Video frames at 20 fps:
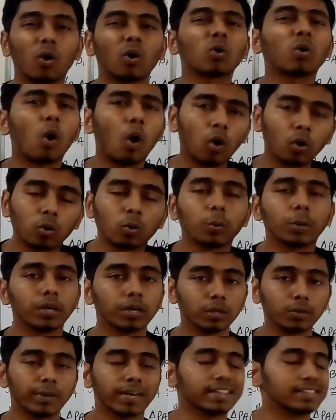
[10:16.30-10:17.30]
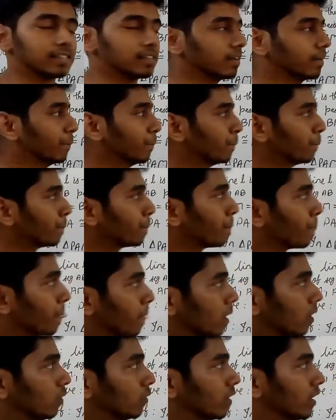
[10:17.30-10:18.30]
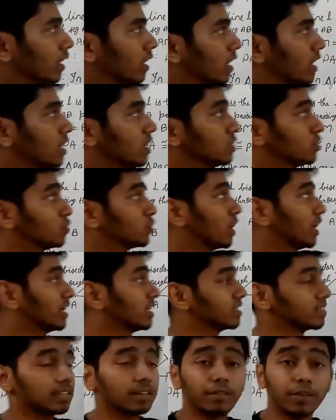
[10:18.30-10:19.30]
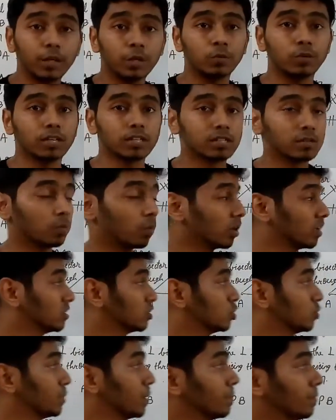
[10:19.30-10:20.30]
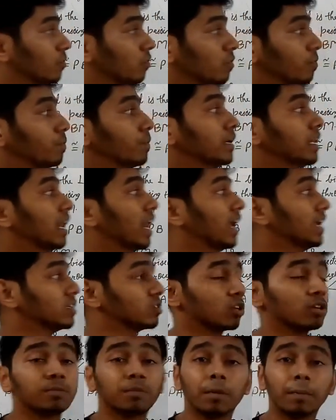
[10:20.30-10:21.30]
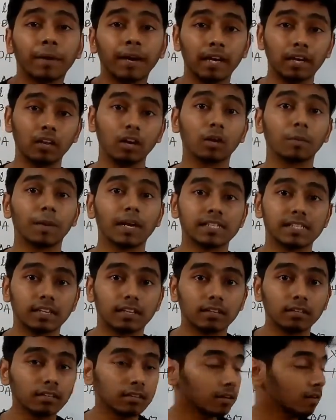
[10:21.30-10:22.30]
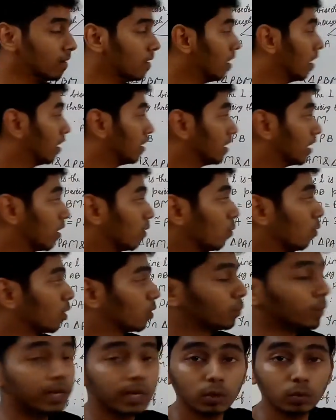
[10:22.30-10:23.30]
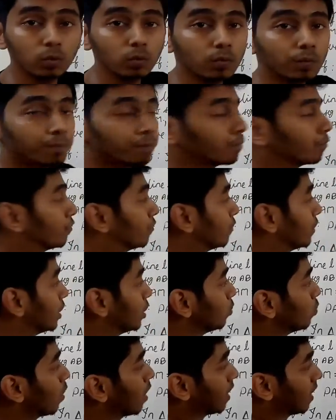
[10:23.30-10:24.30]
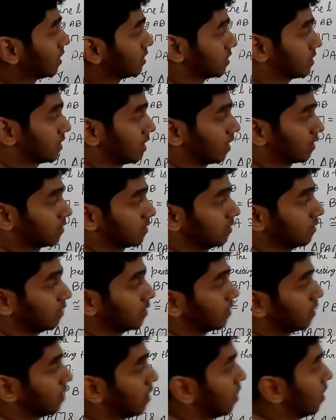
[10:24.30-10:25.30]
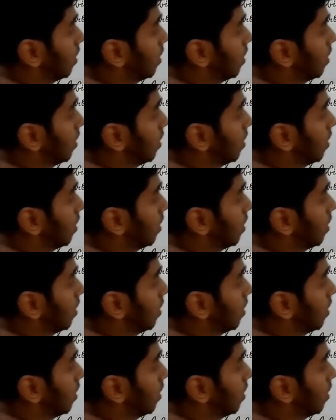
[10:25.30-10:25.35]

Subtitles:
or congruent, you can say. Okay, so that is given to us. What is to be proved? P lies on perpendicular bisector. Now what we do a construction,